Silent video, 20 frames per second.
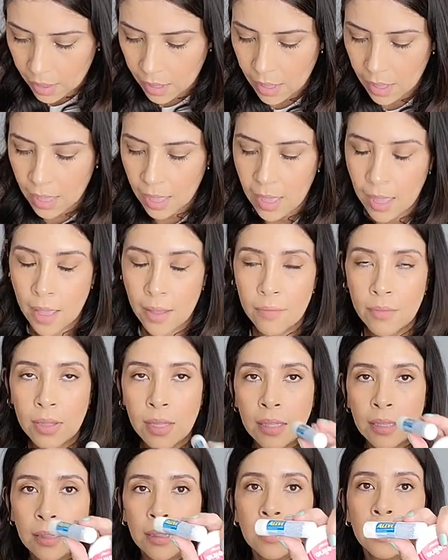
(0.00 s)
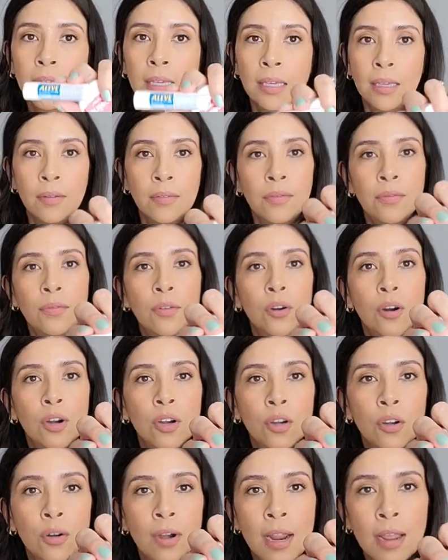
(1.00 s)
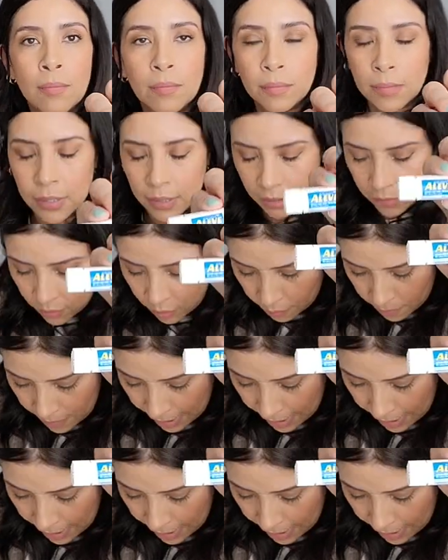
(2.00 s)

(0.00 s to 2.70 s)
I have a leave for cramps or